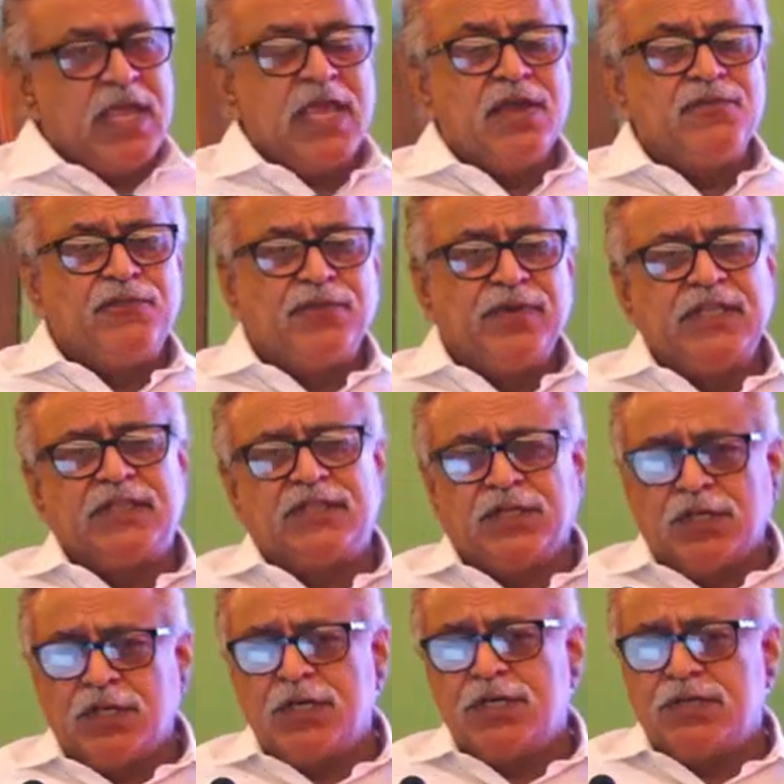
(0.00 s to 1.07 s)
Every
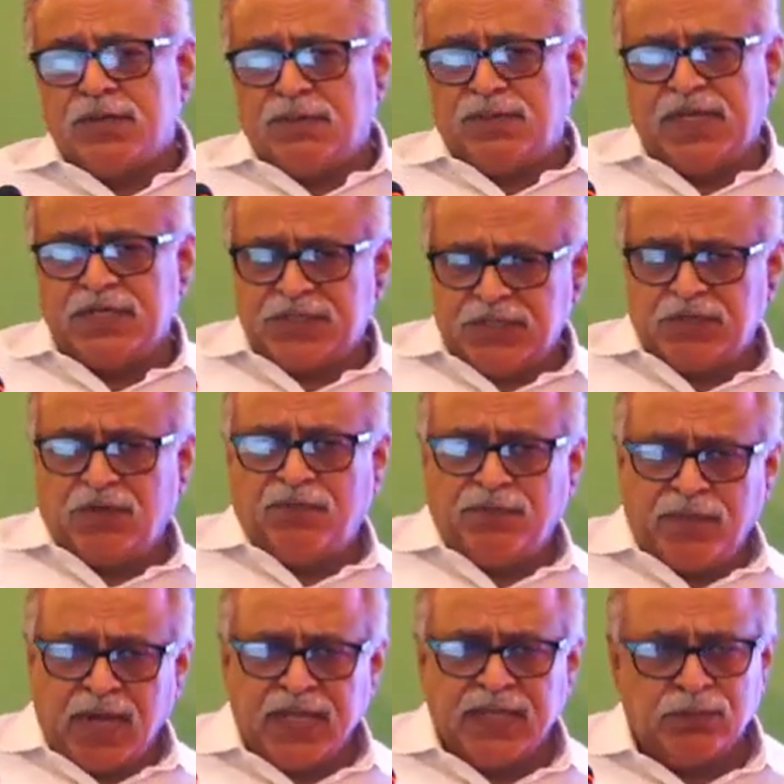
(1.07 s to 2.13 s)
3rd patient of
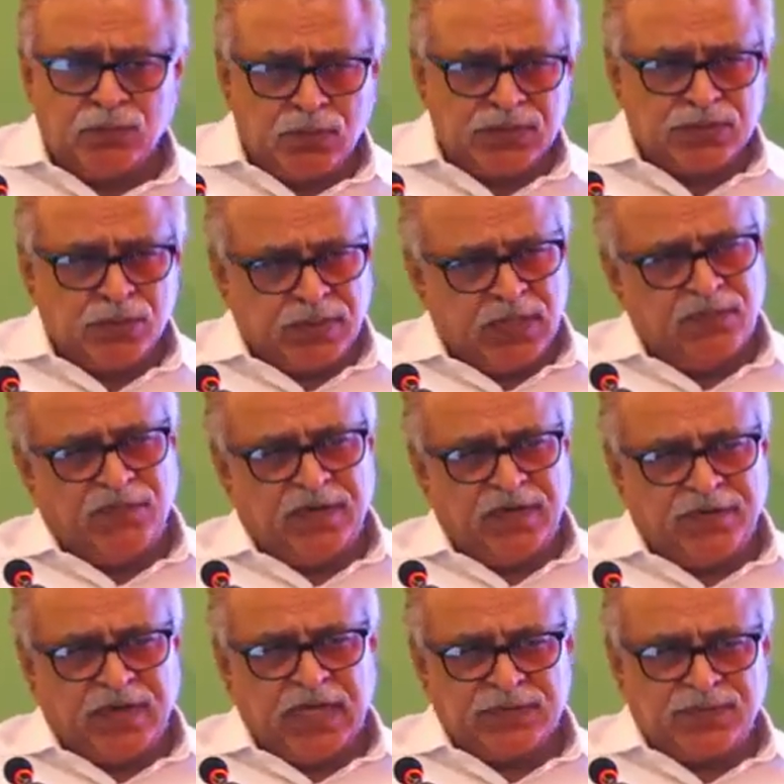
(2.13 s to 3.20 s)
mine who is looking for a
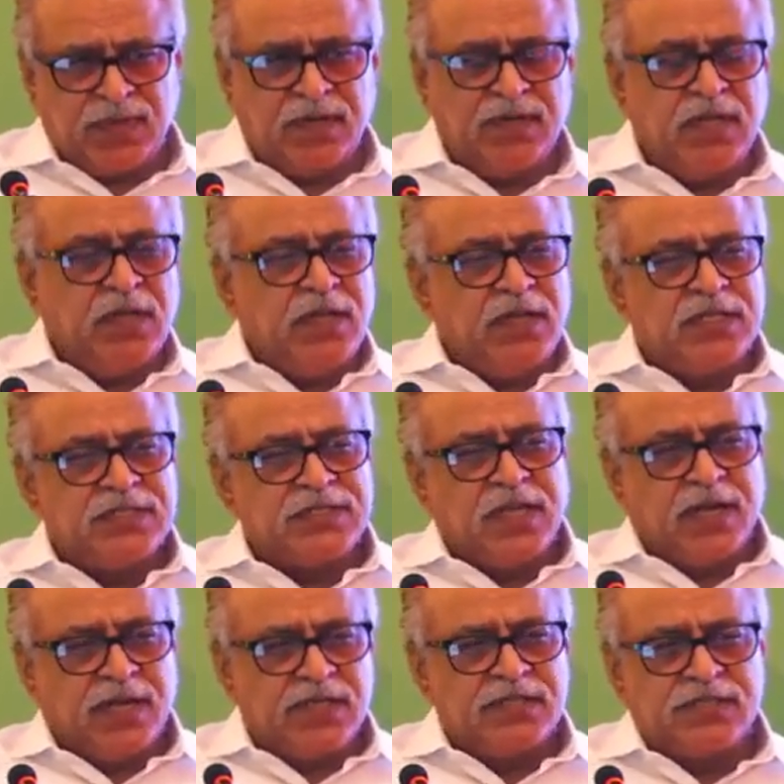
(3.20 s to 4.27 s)
transplant is
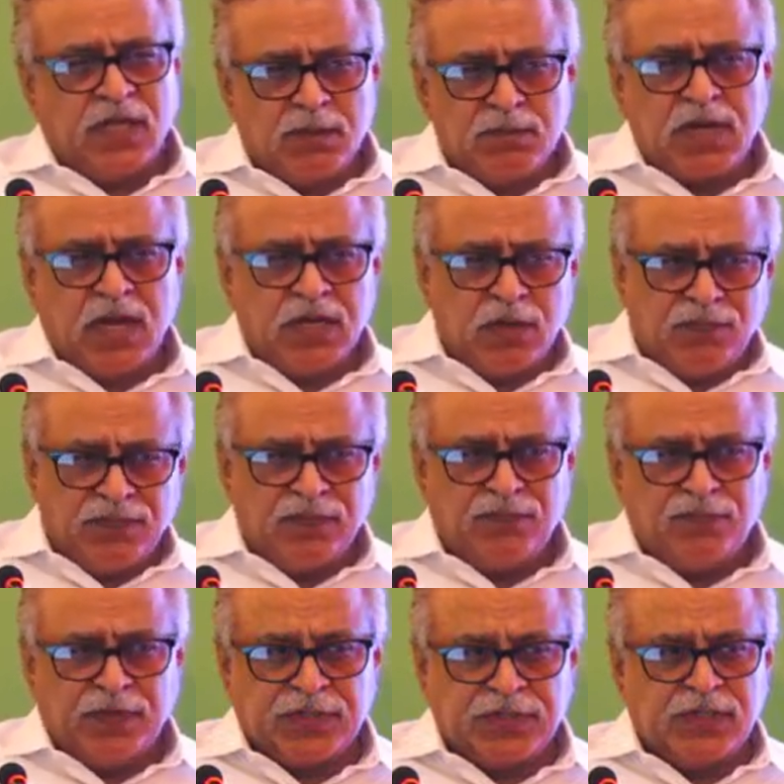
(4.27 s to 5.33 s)
carrying some kind of
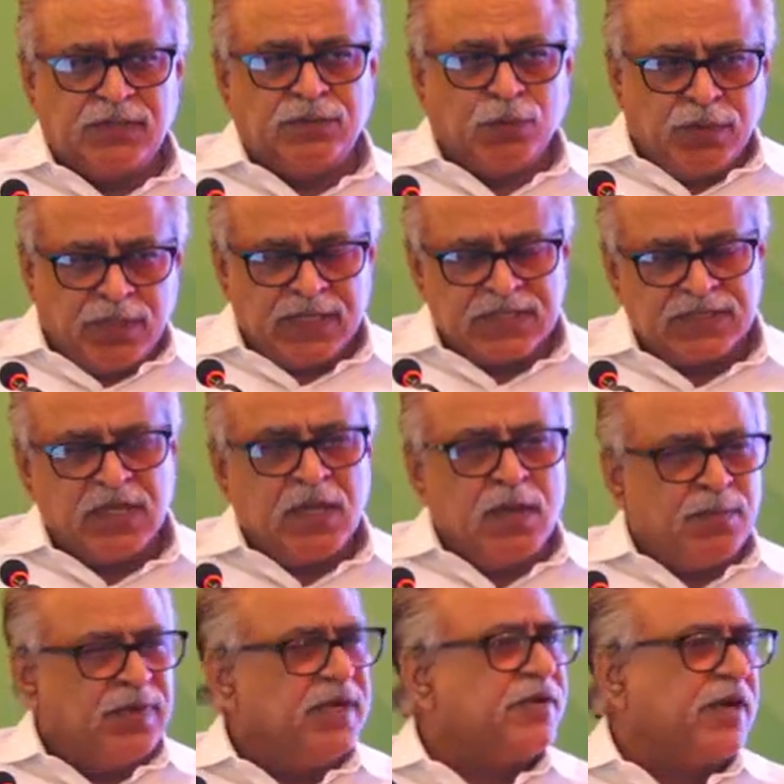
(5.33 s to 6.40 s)
infection during his
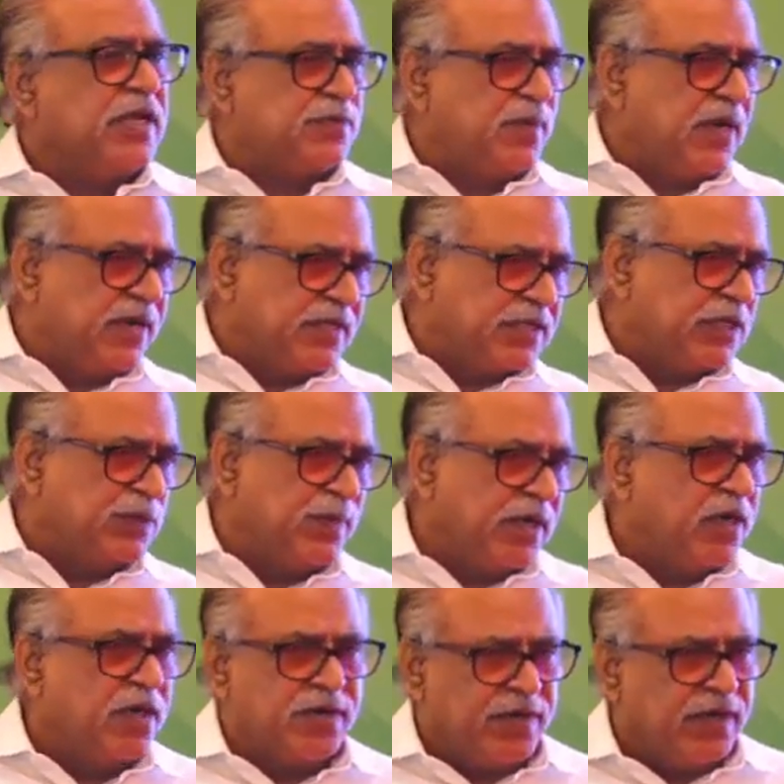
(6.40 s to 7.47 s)
pre-transplant
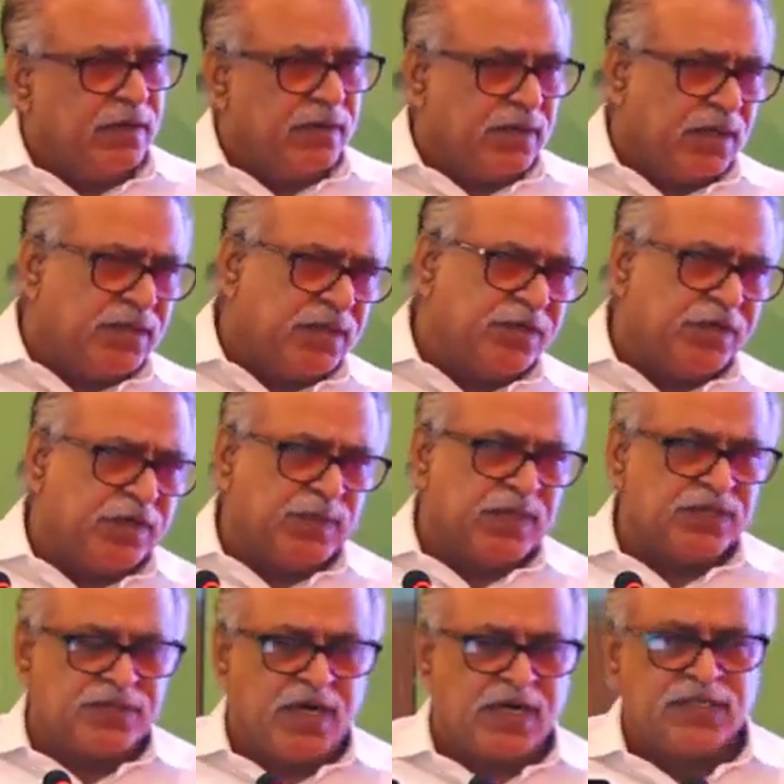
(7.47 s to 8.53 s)
assessment and
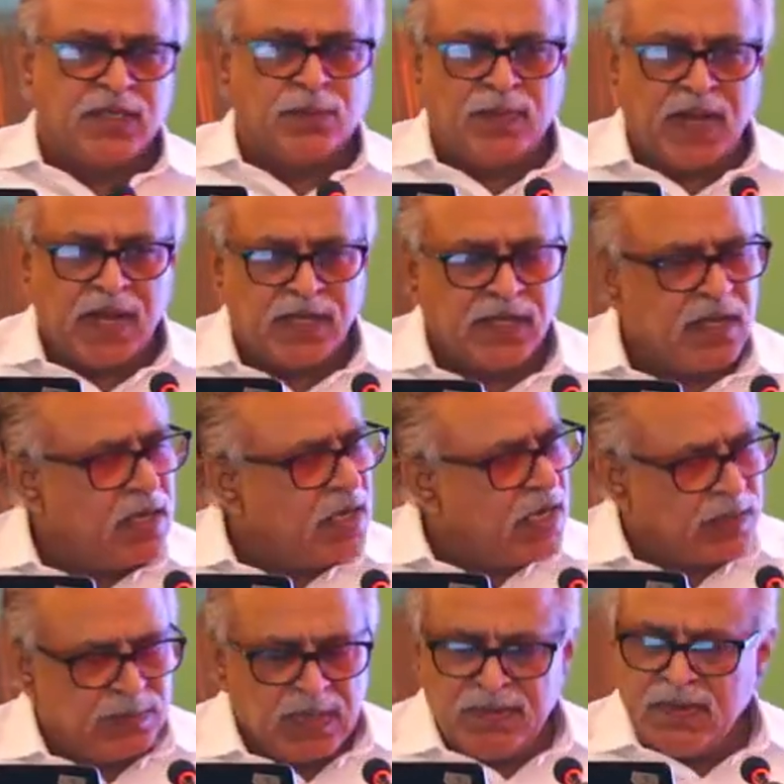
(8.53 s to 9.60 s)
treatment strategic planning.
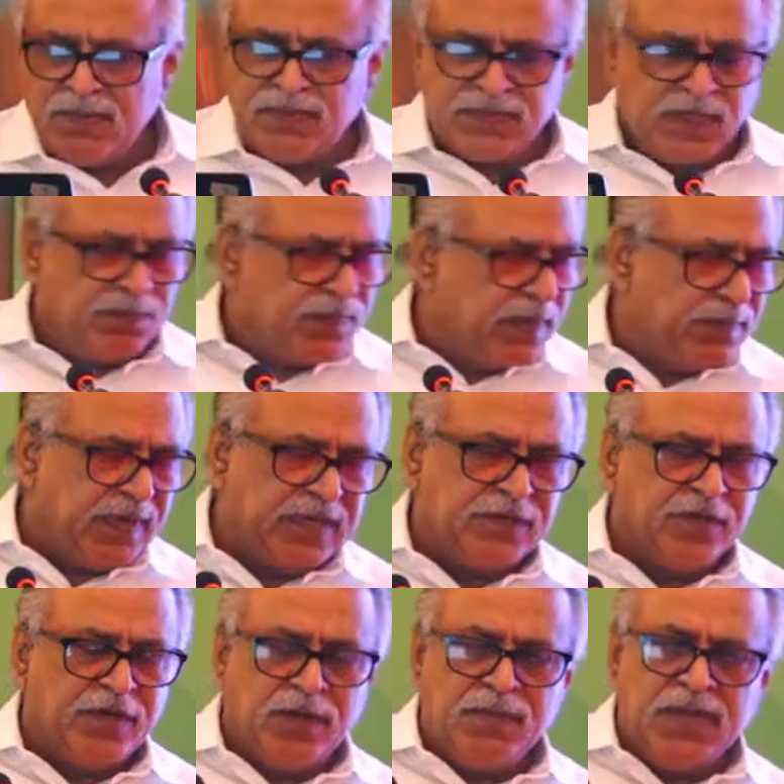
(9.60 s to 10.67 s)
It may be simple
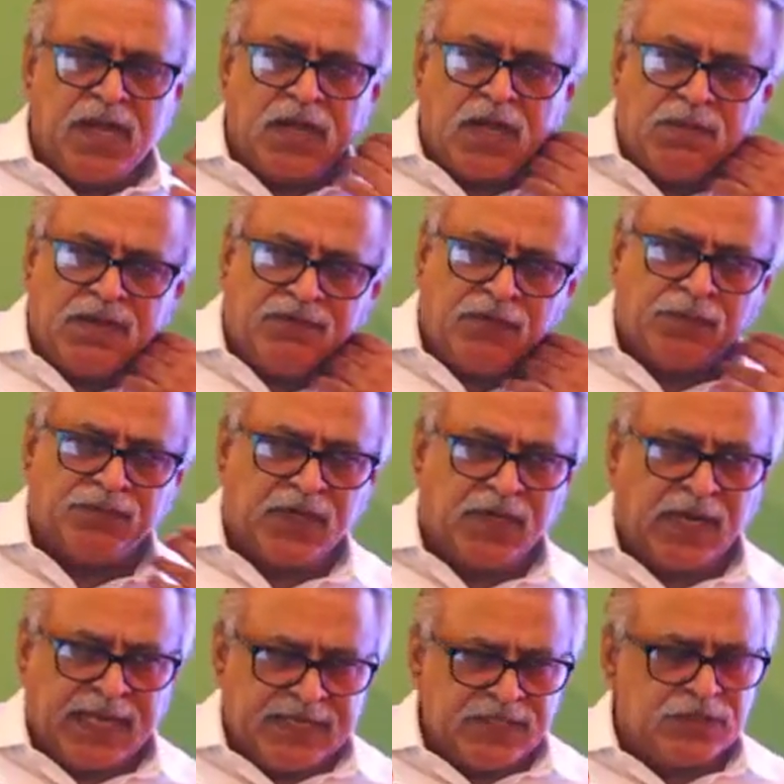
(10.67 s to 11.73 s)
bacteremia coming from the
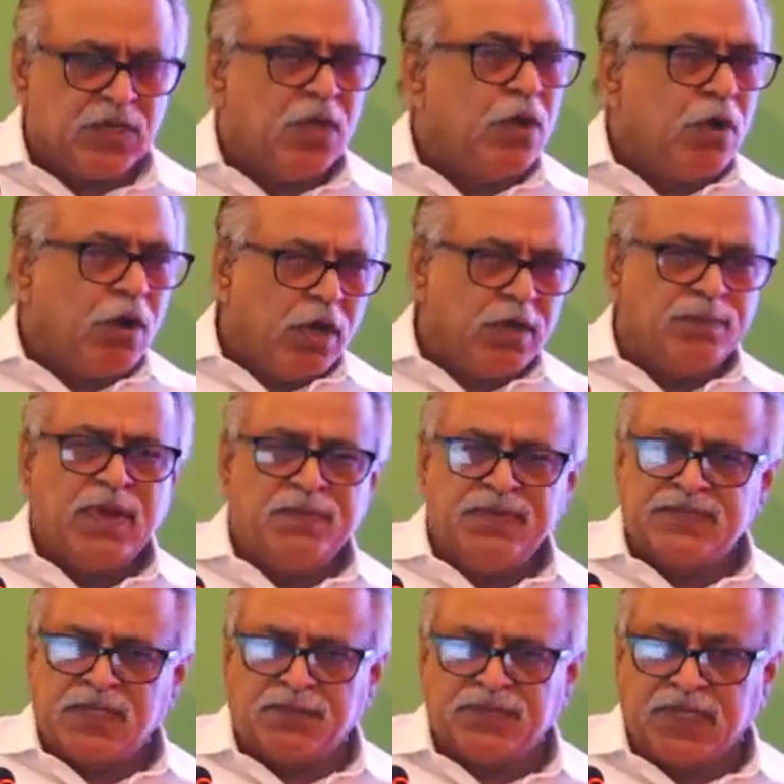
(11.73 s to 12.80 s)
lines, or
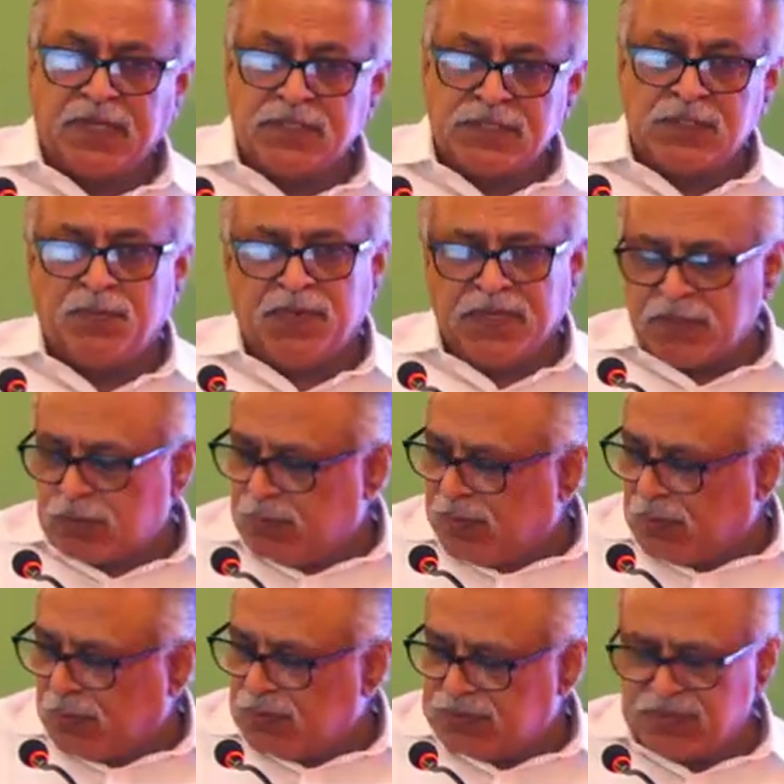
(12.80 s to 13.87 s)
maybe something incipient
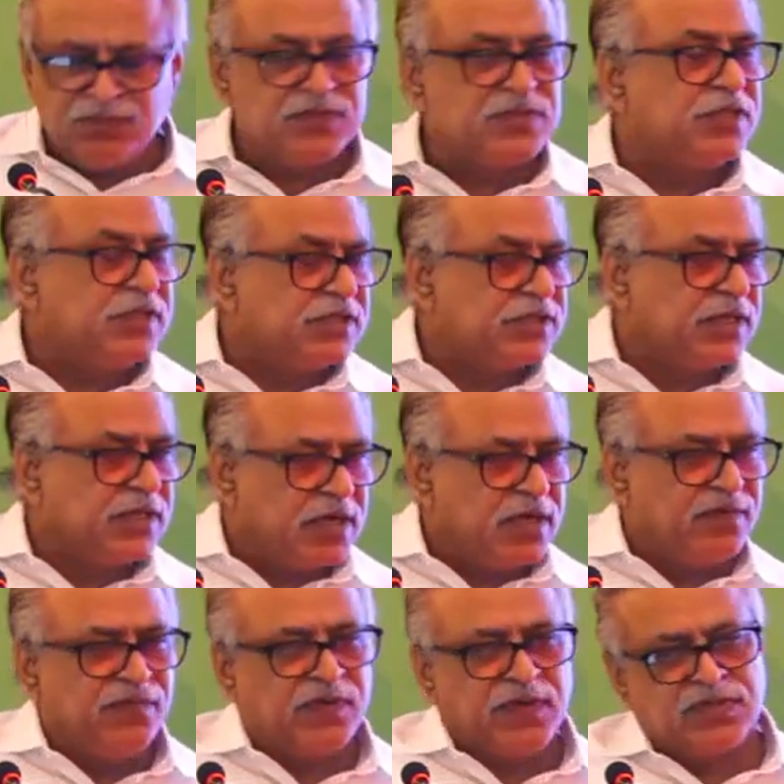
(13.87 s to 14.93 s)
tuberculosis which needs
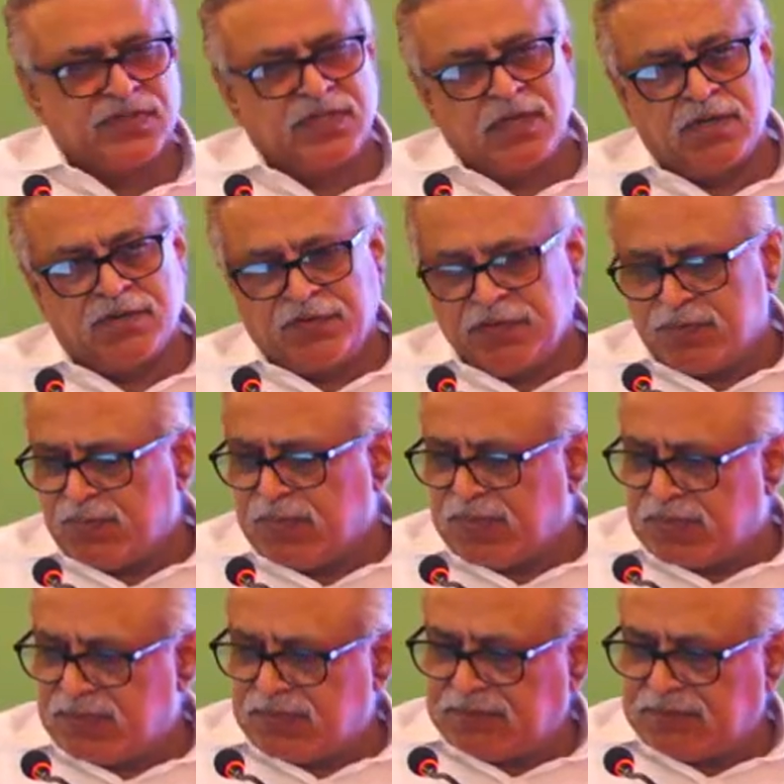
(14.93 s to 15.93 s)
identification and treatment.